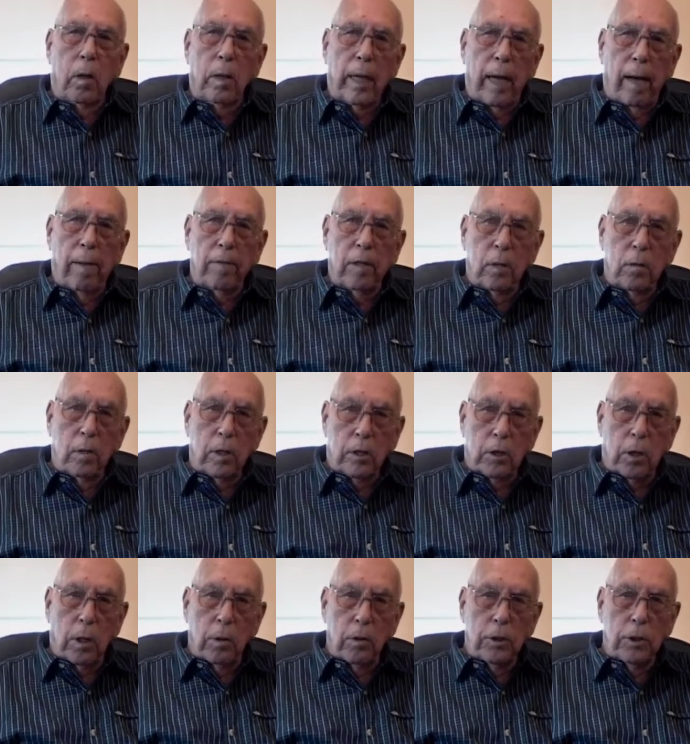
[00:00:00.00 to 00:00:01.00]
Avenue in
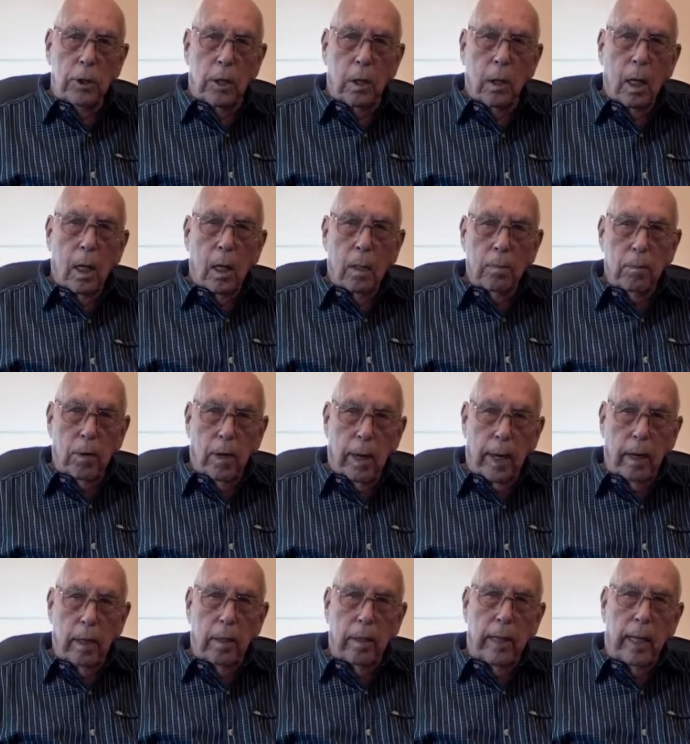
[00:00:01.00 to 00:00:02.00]
Scotia.
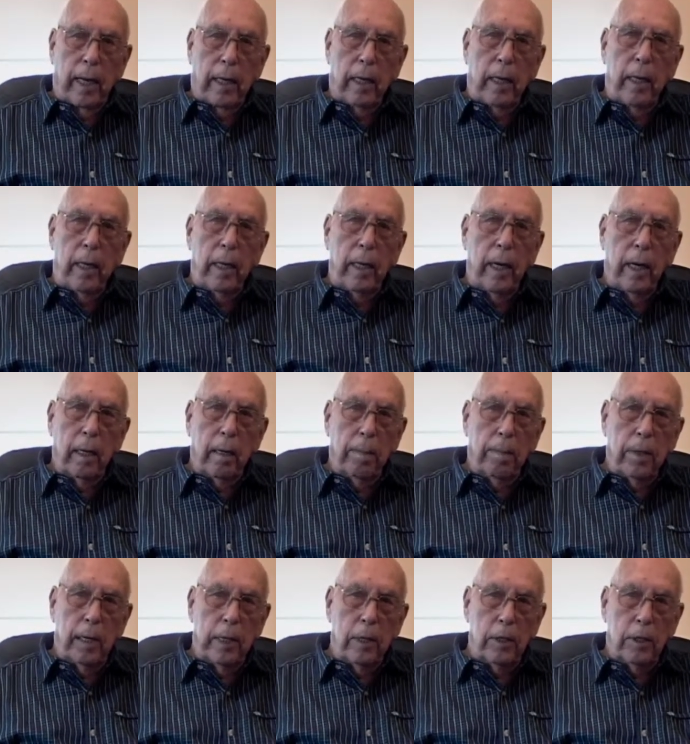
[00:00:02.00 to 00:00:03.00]
Prior to that, he had a
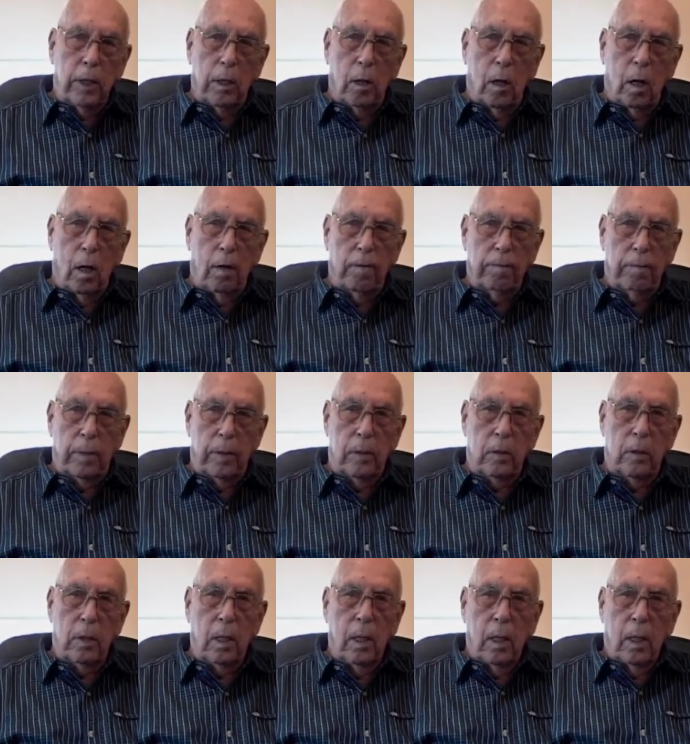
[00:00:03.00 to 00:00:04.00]
place in
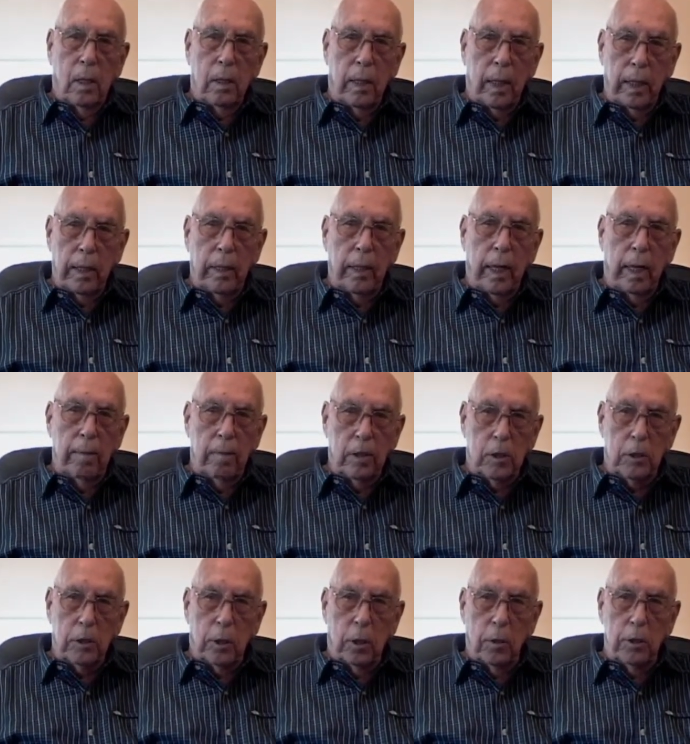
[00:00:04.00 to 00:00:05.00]
Hoffman's. Then he came to
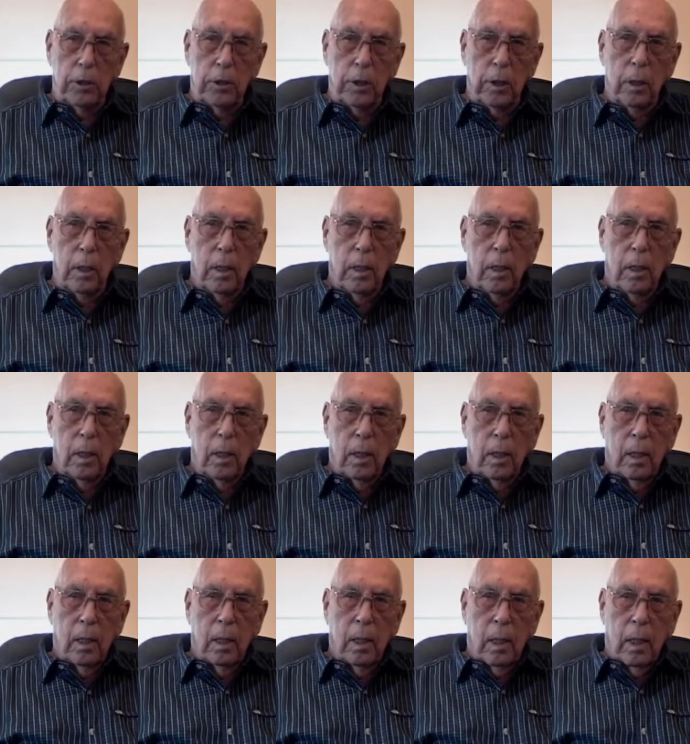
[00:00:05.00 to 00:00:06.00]
Scotia.
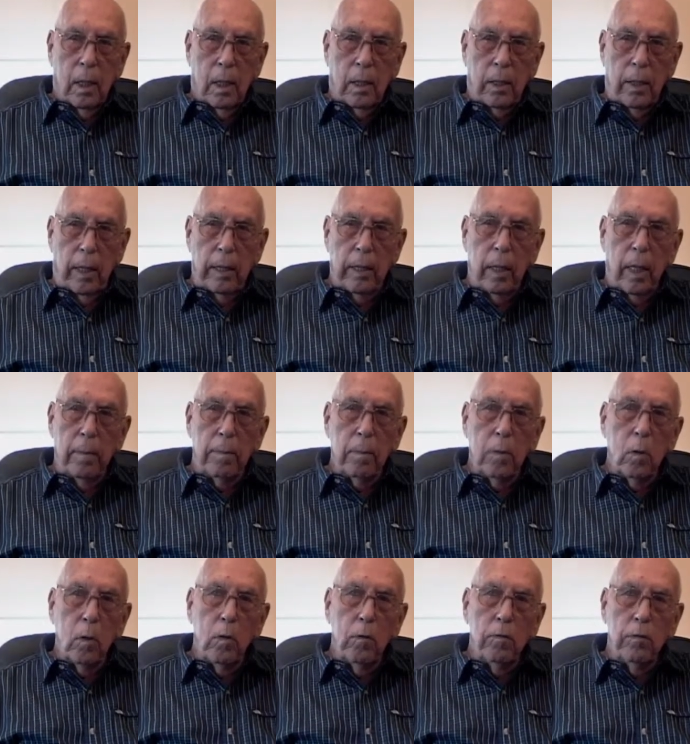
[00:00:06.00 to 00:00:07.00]
Then they
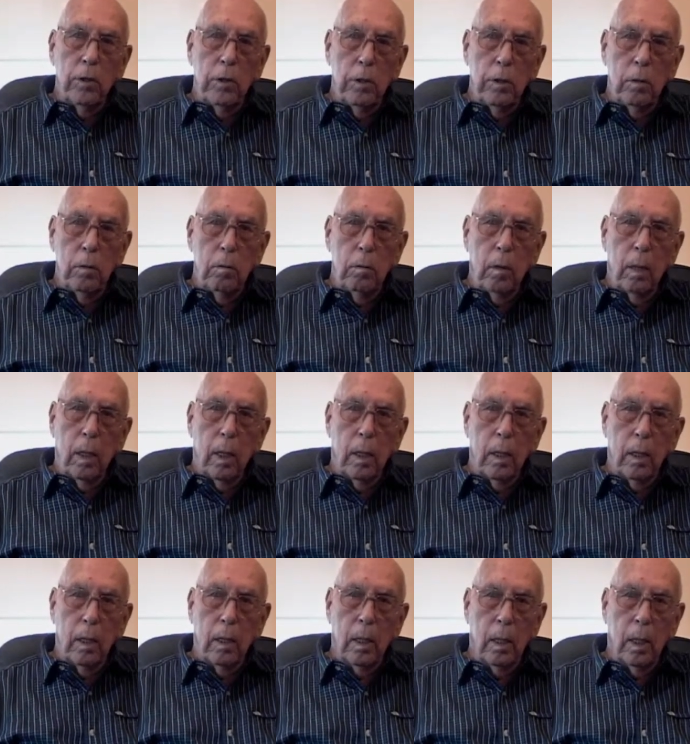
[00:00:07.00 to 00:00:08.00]
moved to
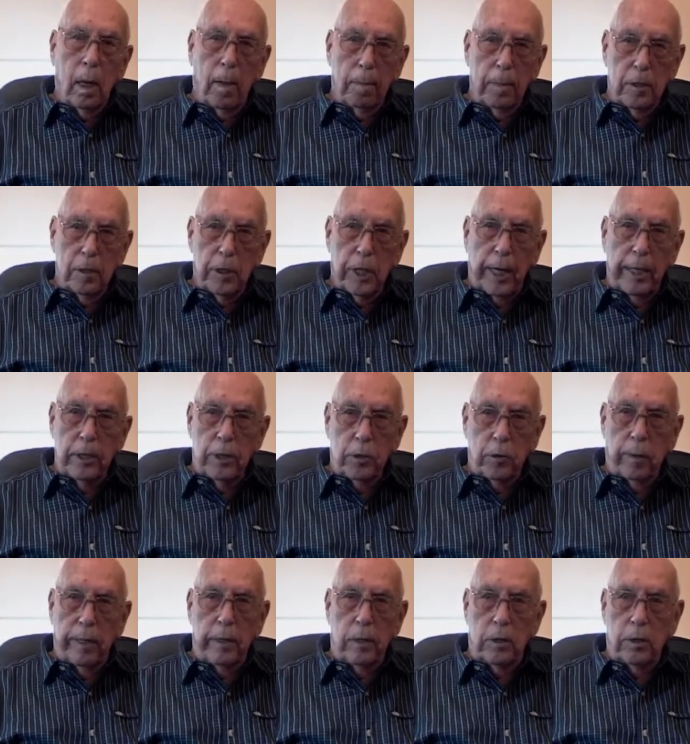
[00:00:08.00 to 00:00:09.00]
Upper State
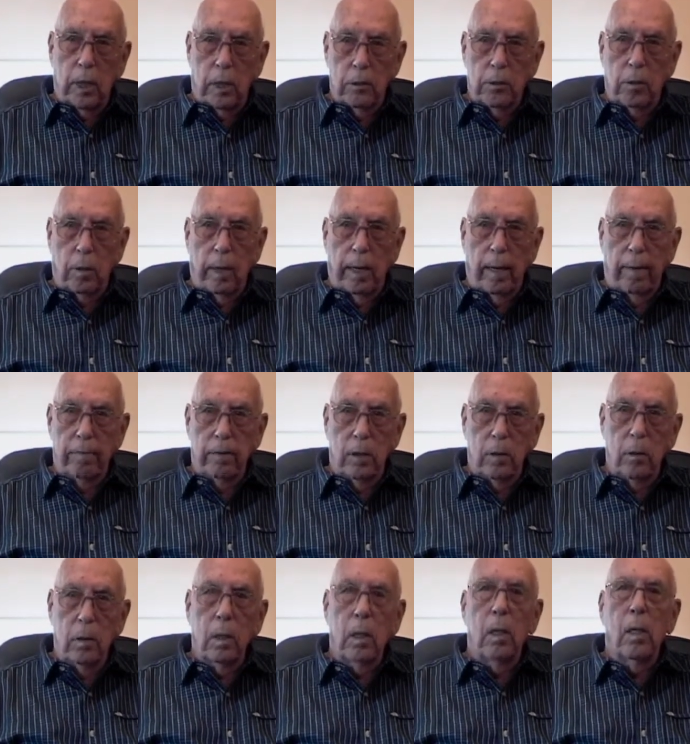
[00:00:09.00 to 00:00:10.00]
Street, Central Avenue.
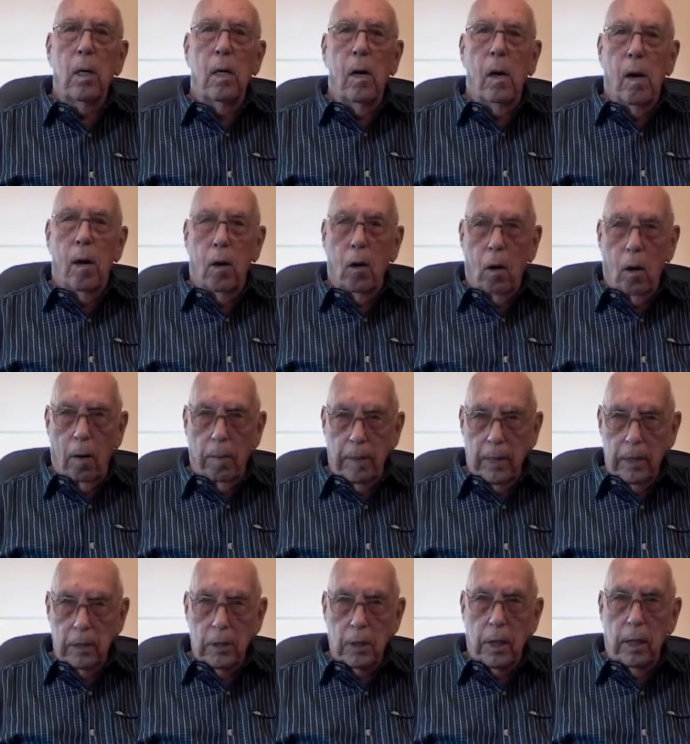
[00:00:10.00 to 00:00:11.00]
Okay, yeah, that's where.
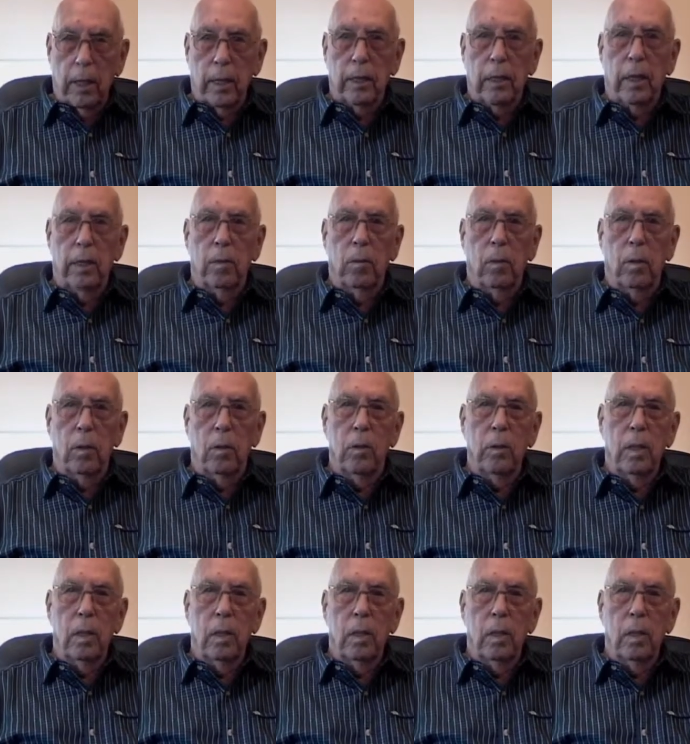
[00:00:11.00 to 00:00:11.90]
Albany, Schenectady Road.